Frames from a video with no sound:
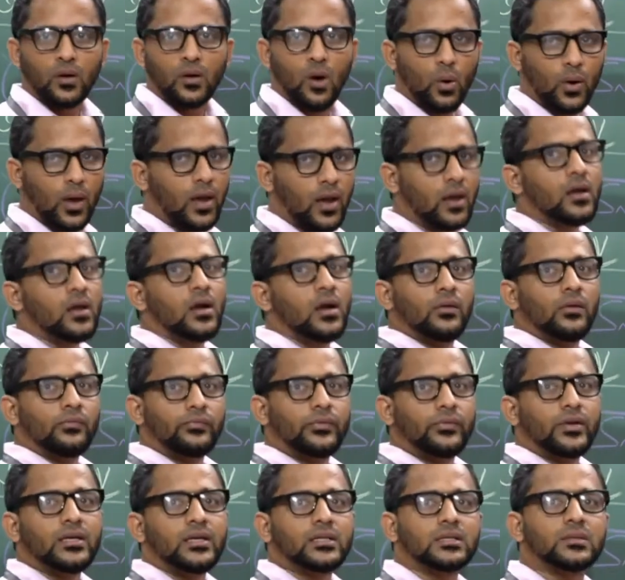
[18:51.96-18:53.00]
okay,
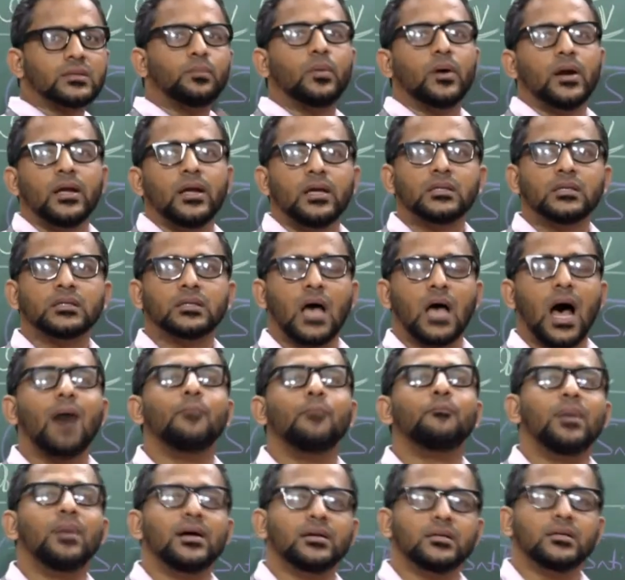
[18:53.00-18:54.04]
this brings a
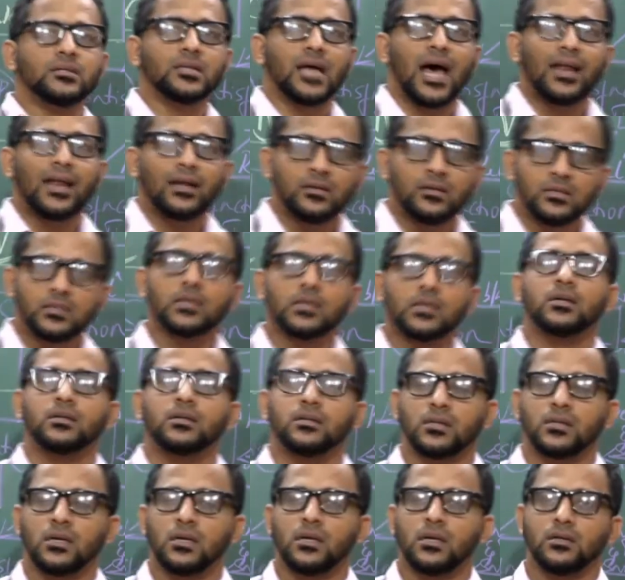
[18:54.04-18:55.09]
better talent
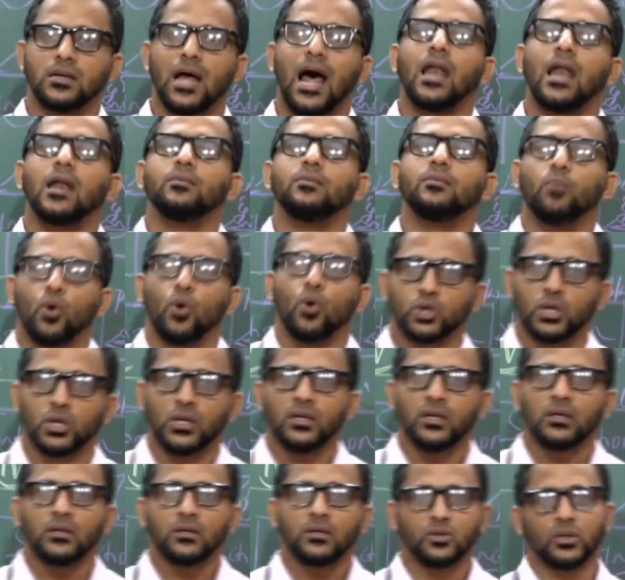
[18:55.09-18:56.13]
and talent
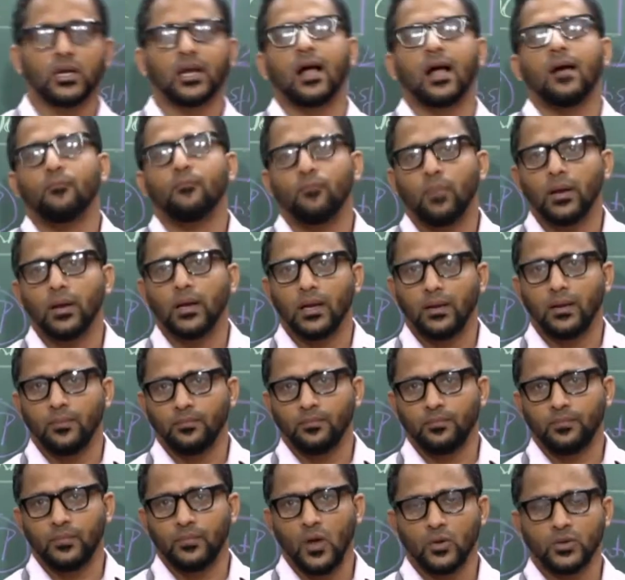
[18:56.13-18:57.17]
poaching to the company,
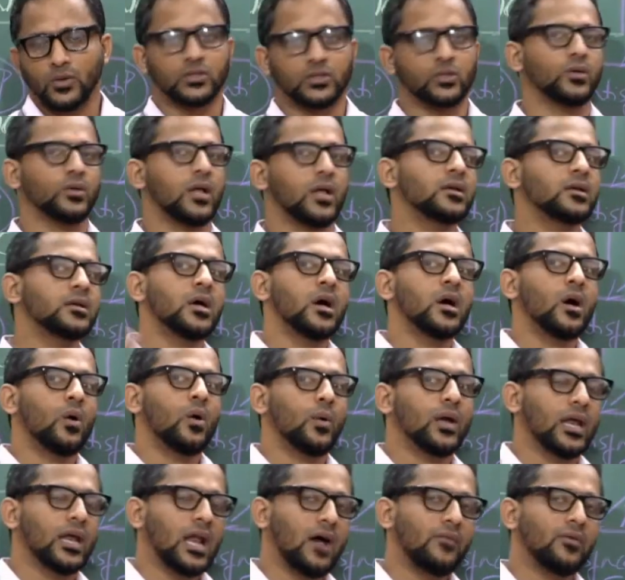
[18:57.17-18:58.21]
so that
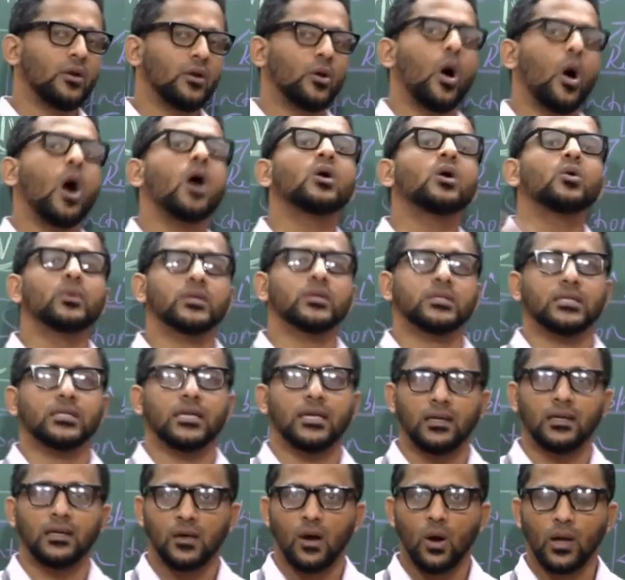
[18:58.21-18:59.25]
we can have a
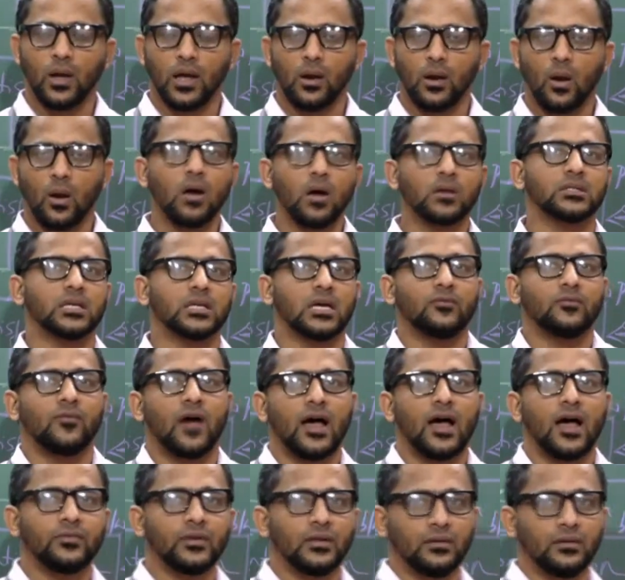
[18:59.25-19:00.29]
longevity, okay, long
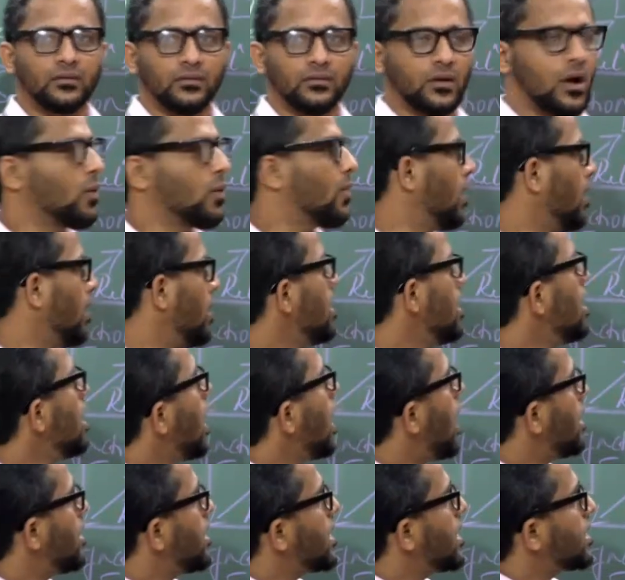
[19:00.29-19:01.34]
survival, okay.
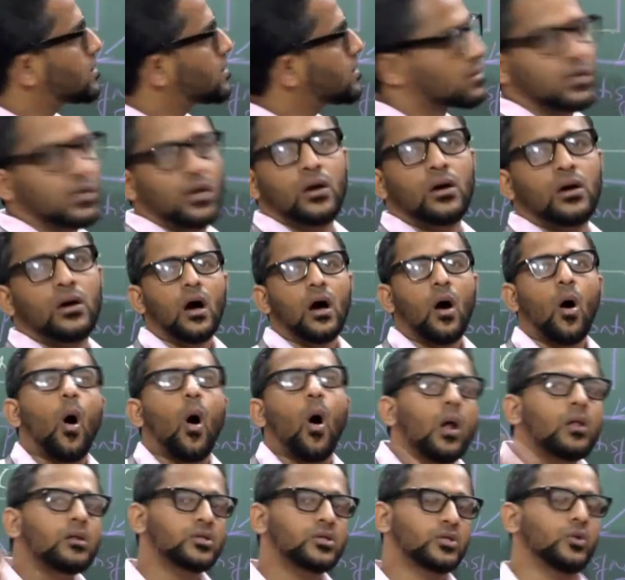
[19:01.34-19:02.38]
And next,
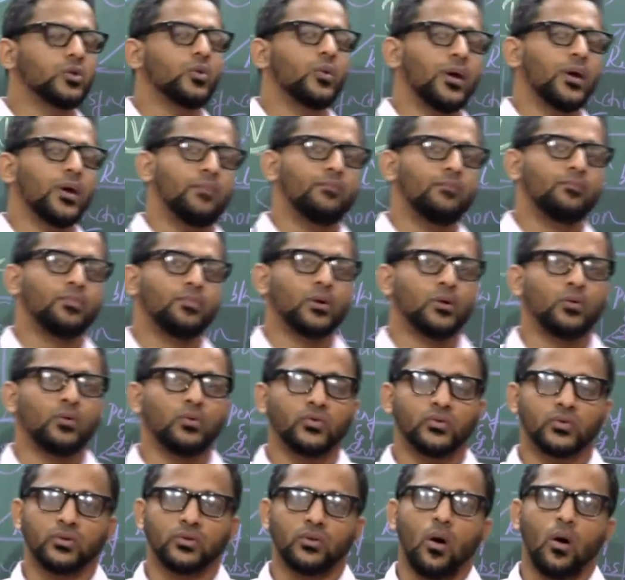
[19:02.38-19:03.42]
also
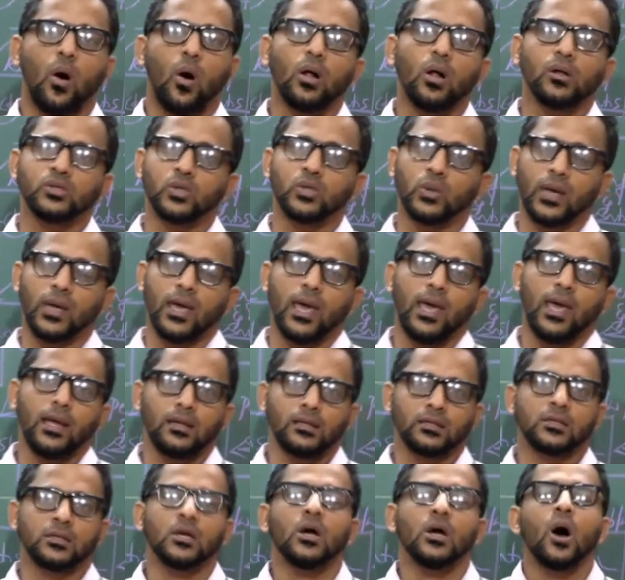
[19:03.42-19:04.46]
improves, also
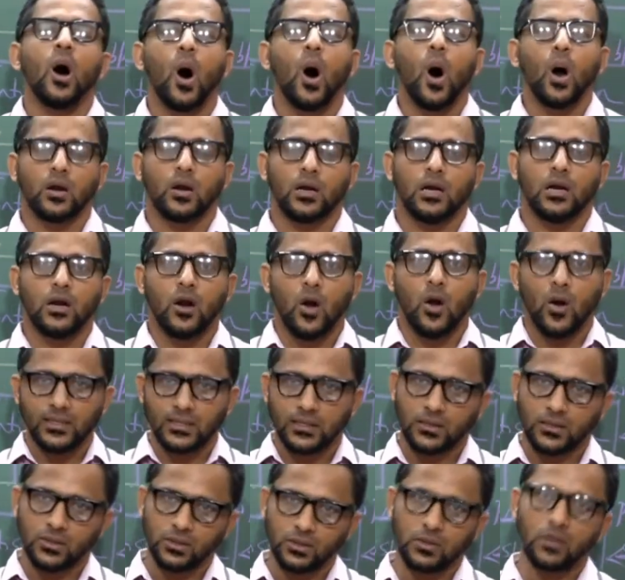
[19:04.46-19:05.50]
gains
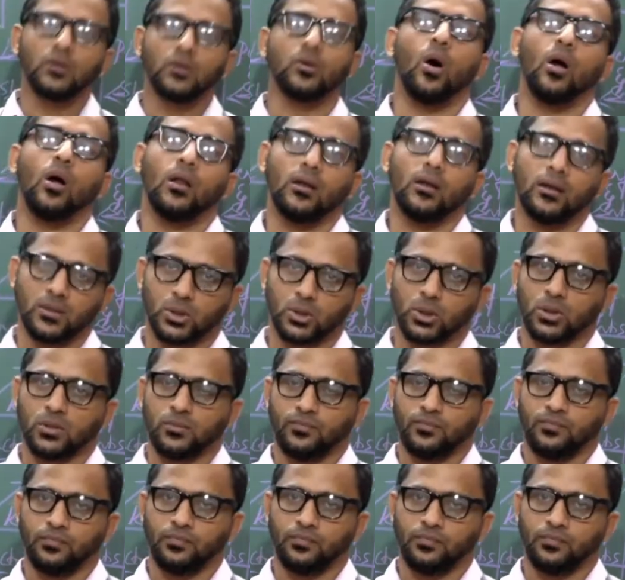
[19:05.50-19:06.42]
organizational knowledge.